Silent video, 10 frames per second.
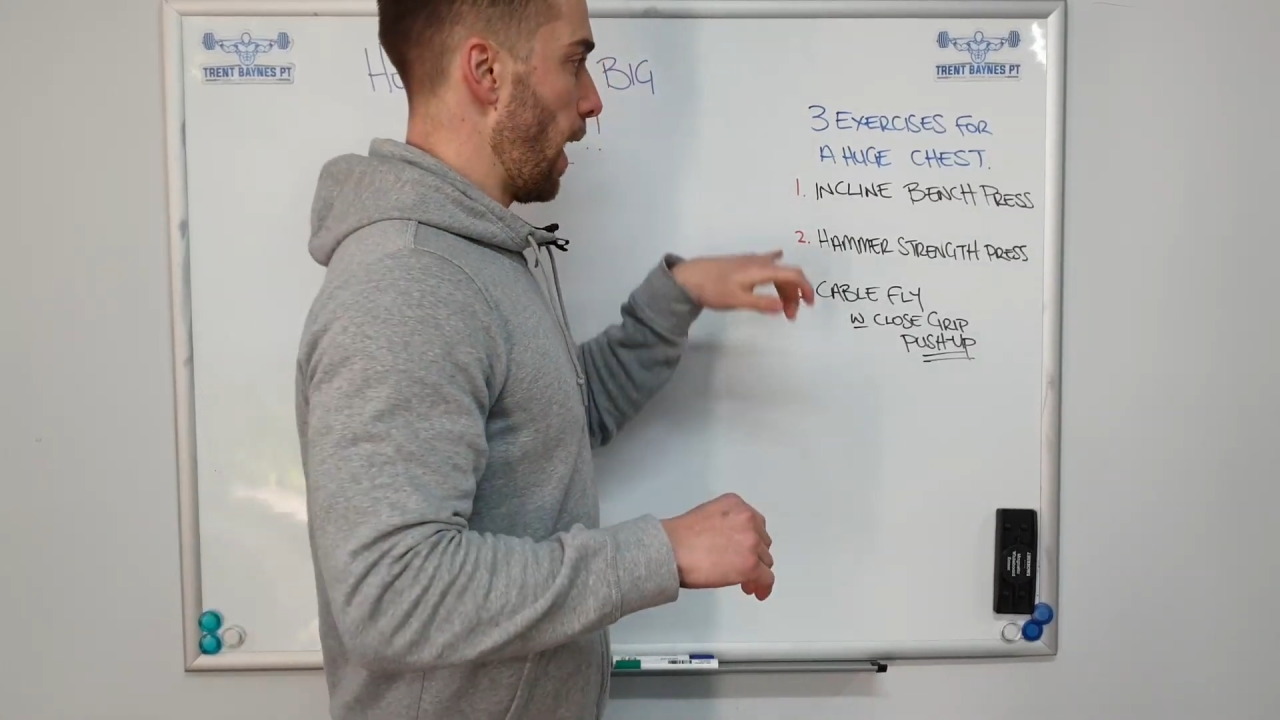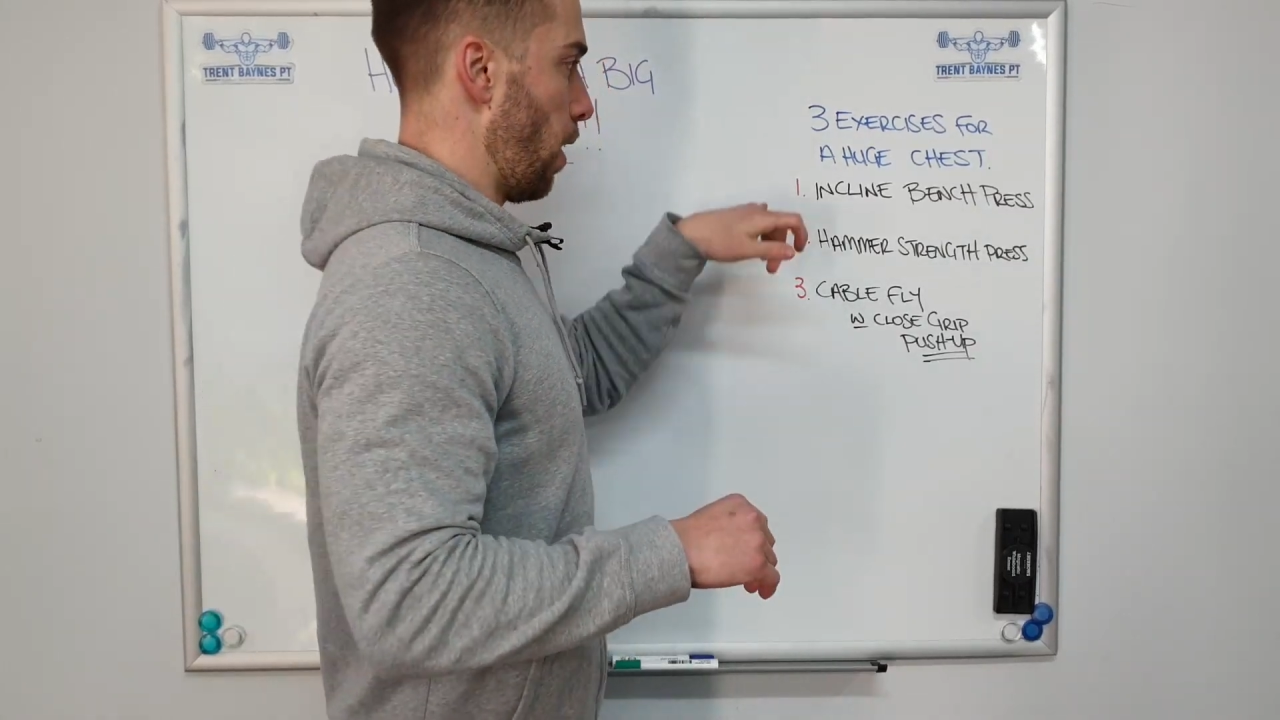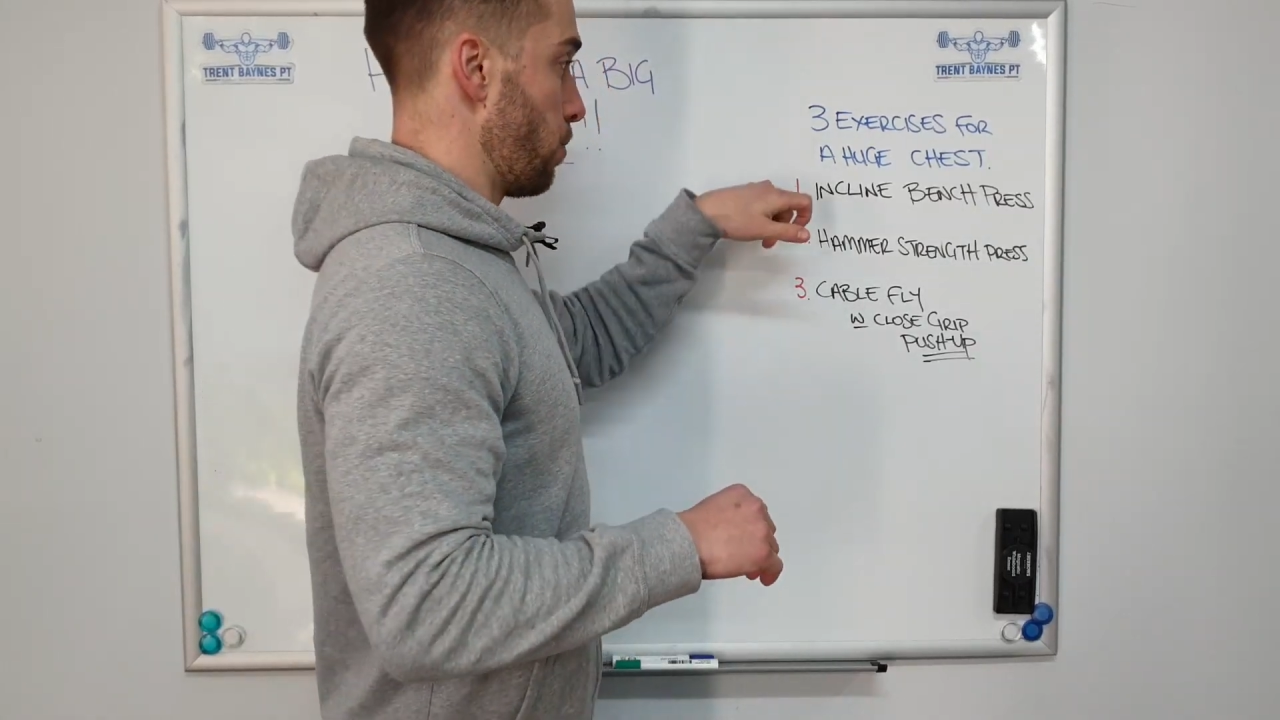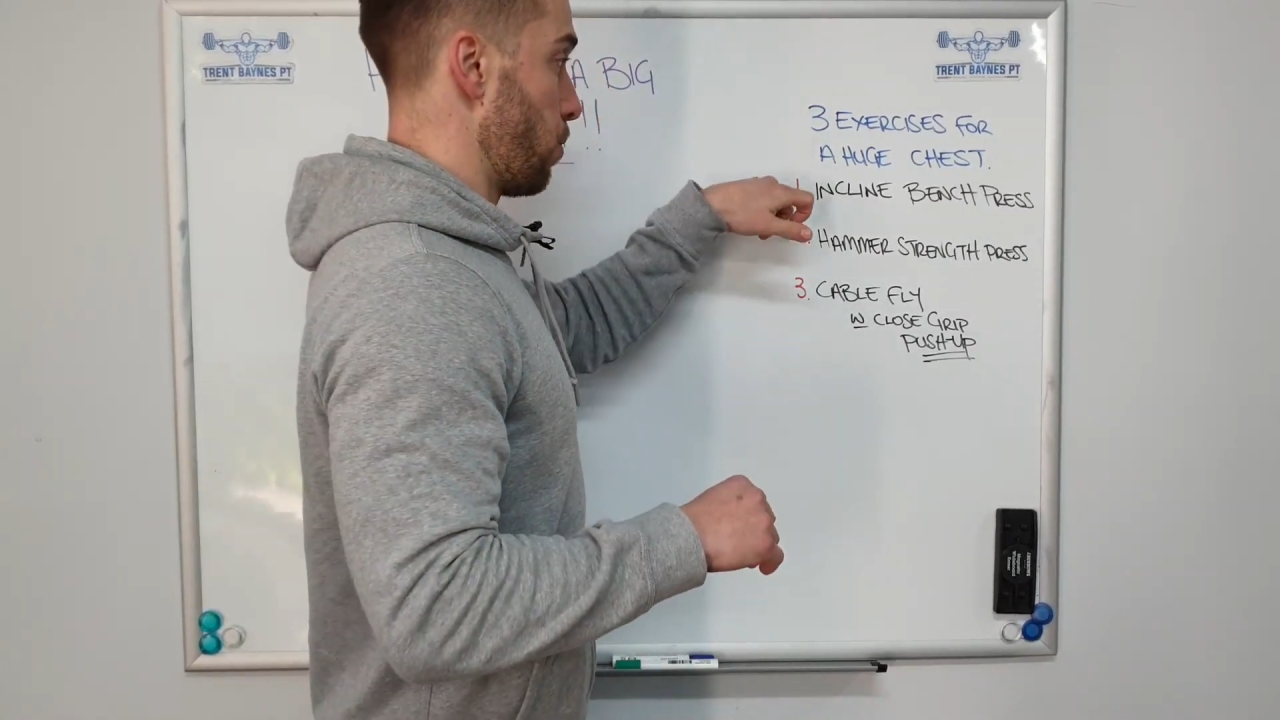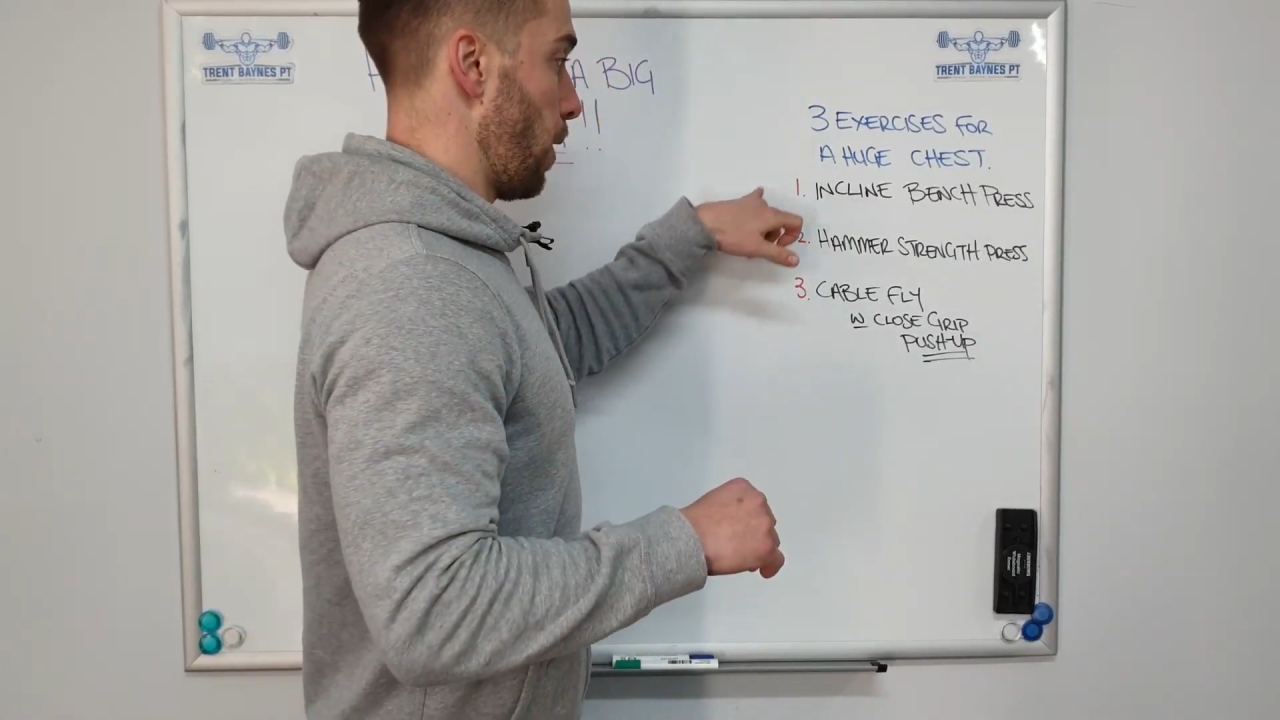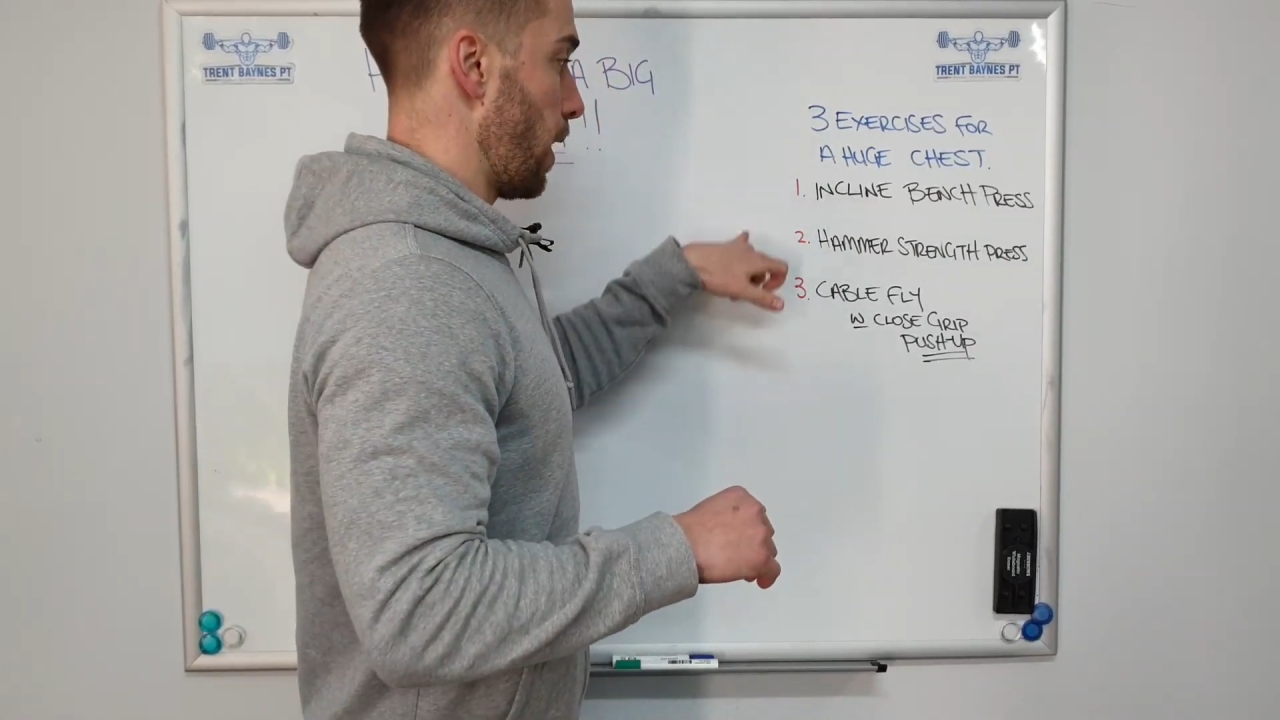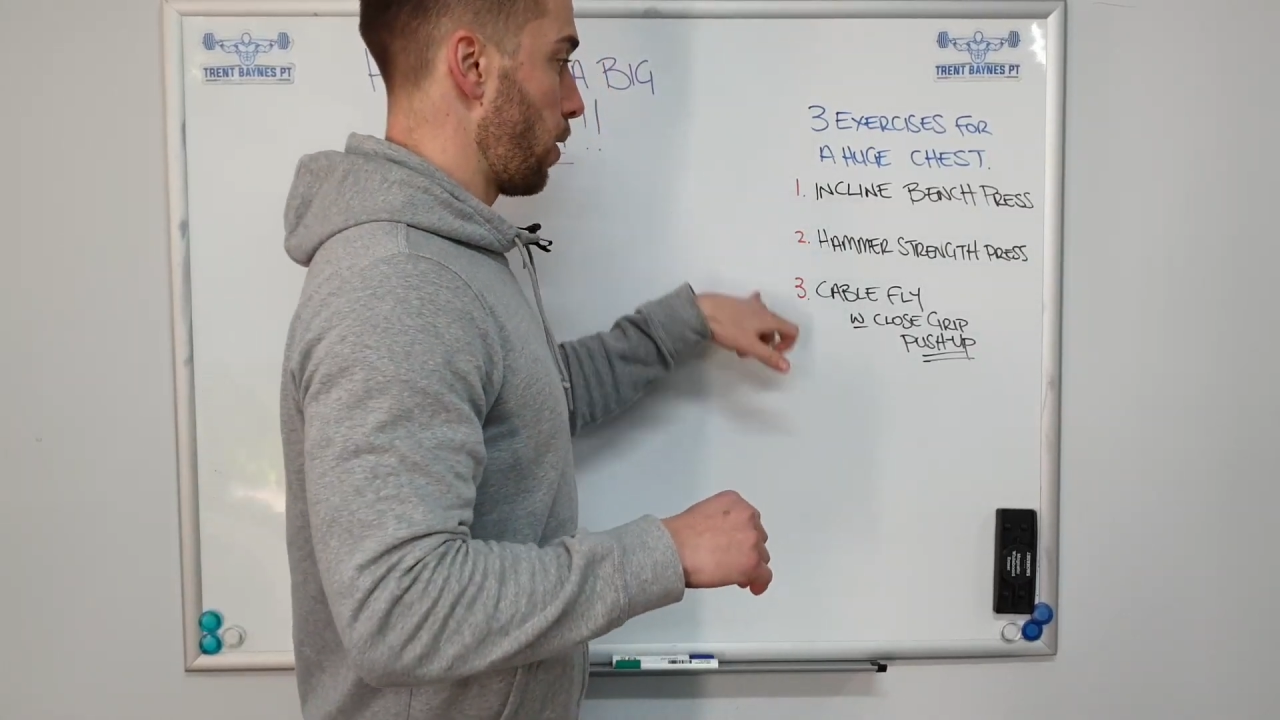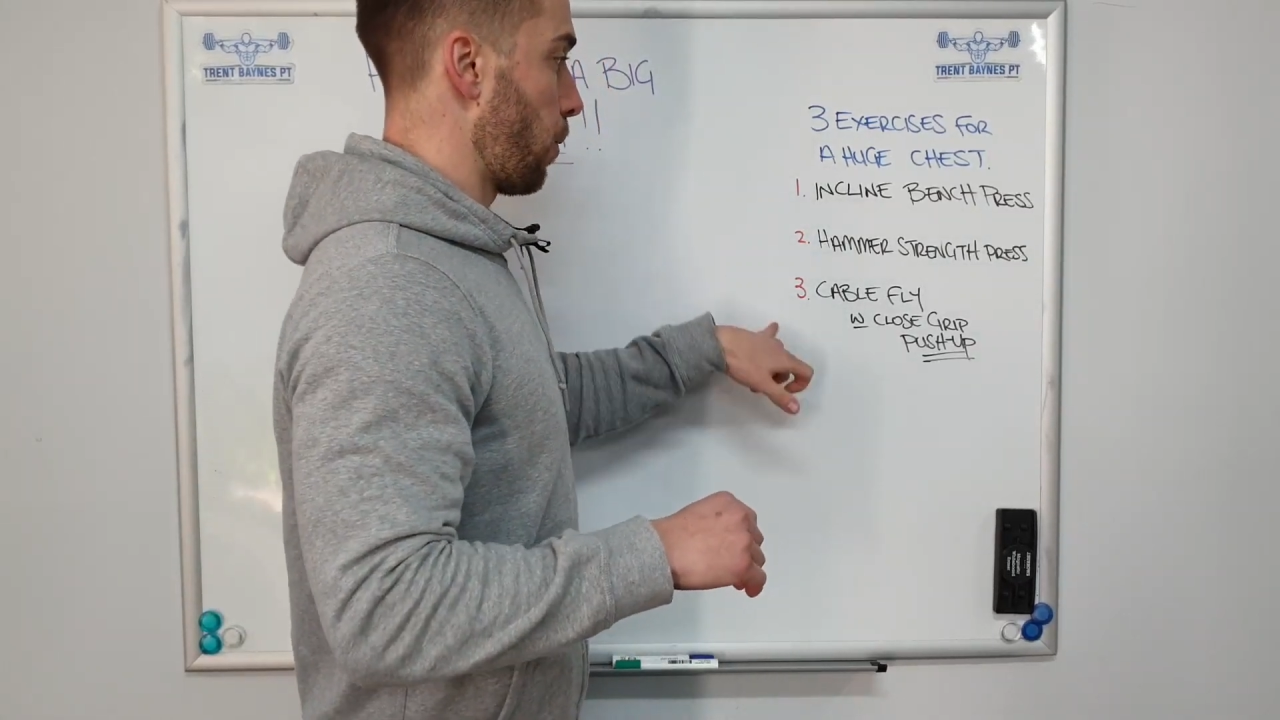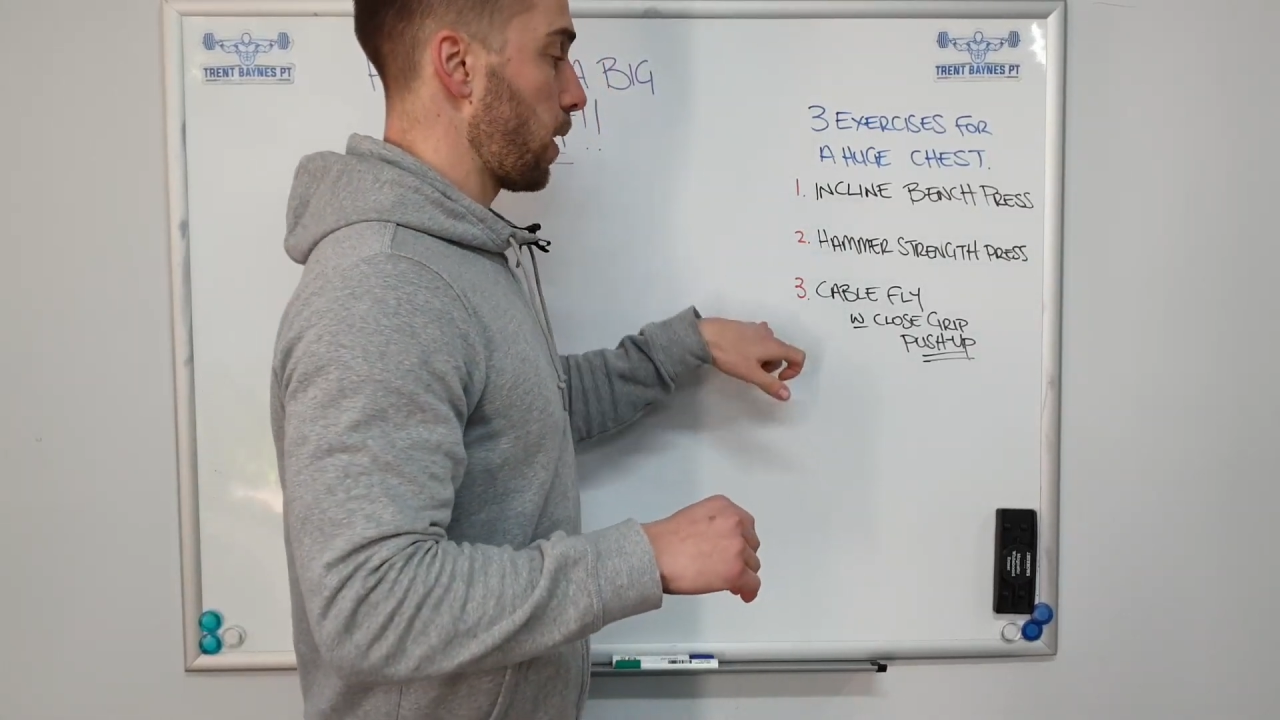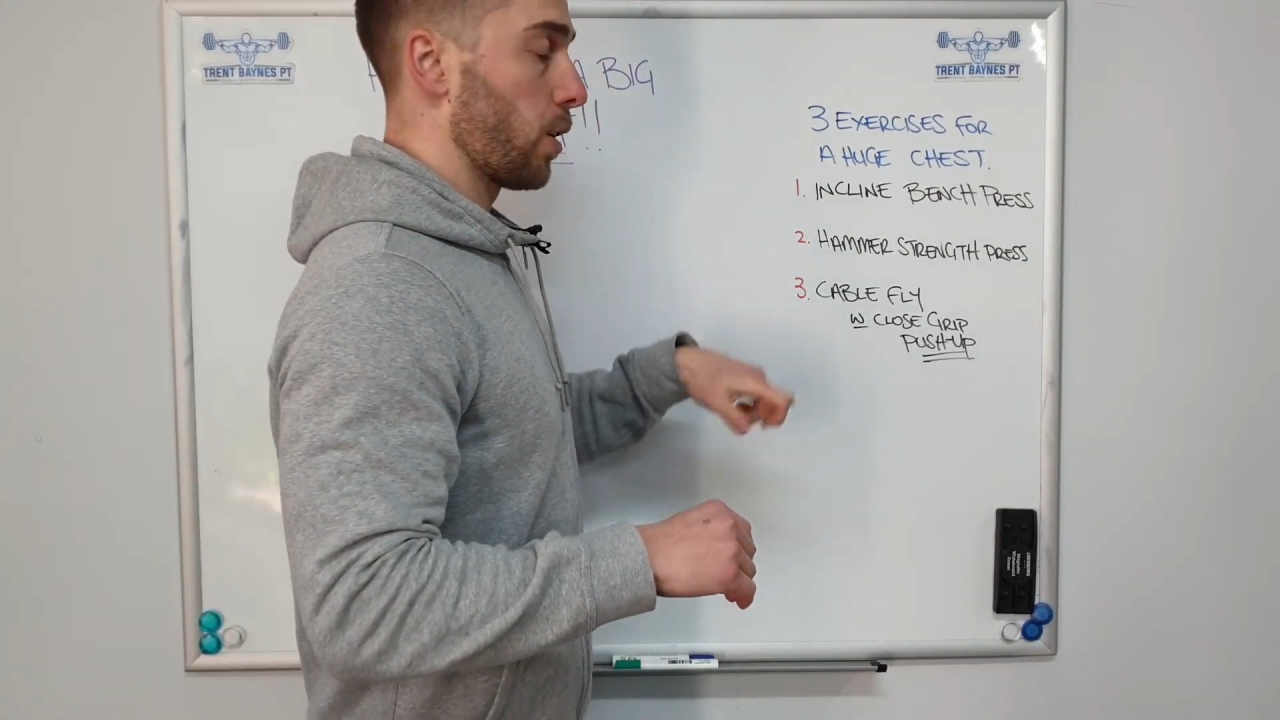and I'll do a
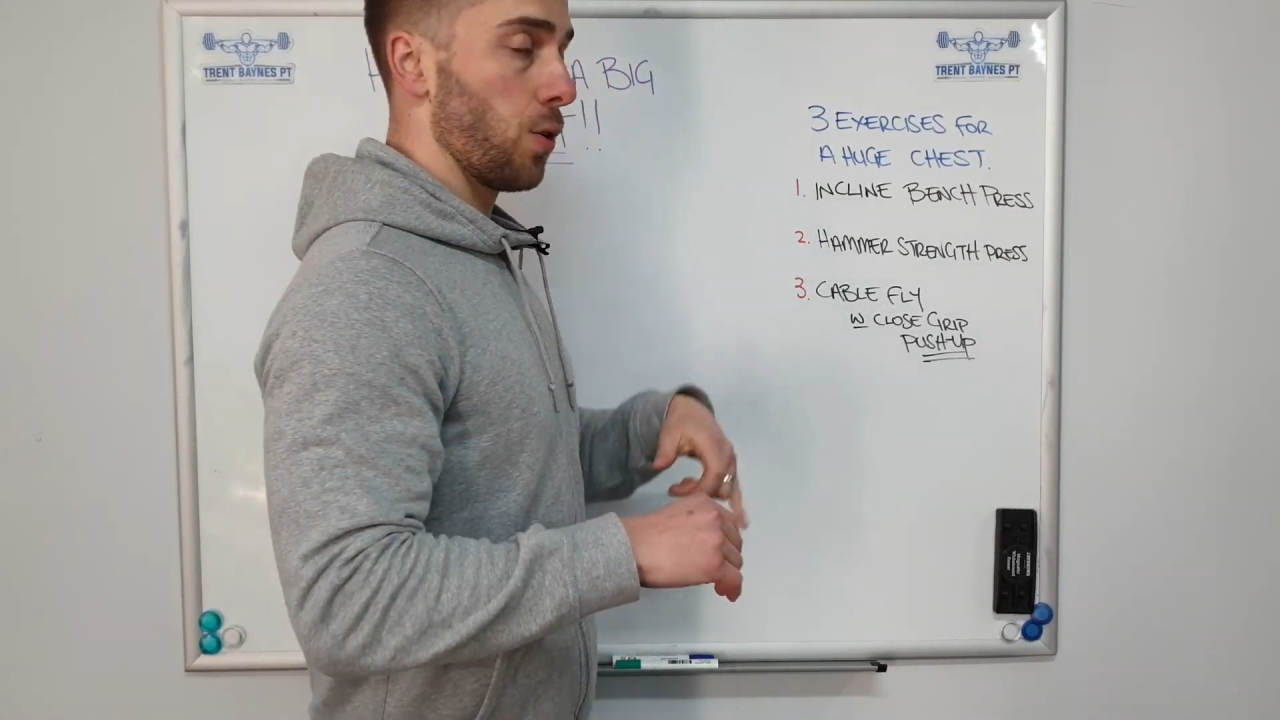quick